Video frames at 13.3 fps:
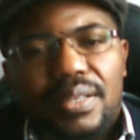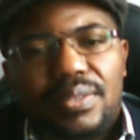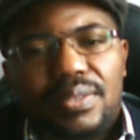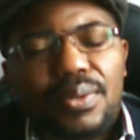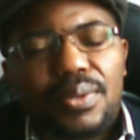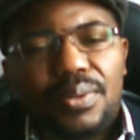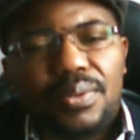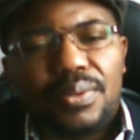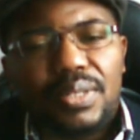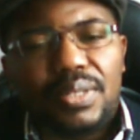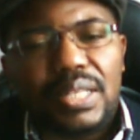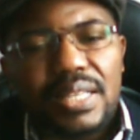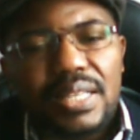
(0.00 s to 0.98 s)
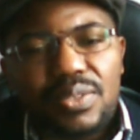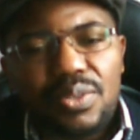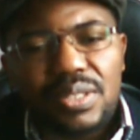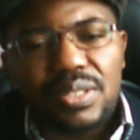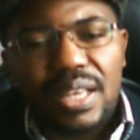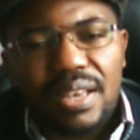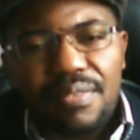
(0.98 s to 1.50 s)
So let's
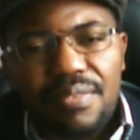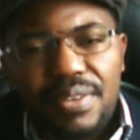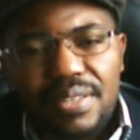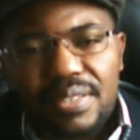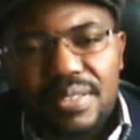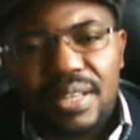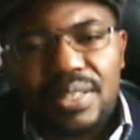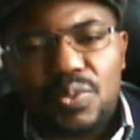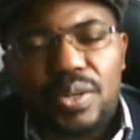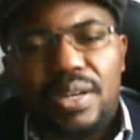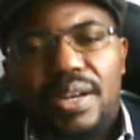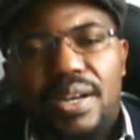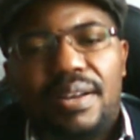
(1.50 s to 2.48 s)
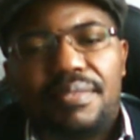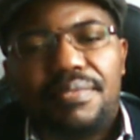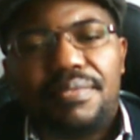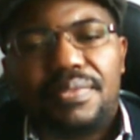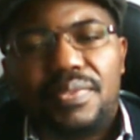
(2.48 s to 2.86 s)
use every strength we have,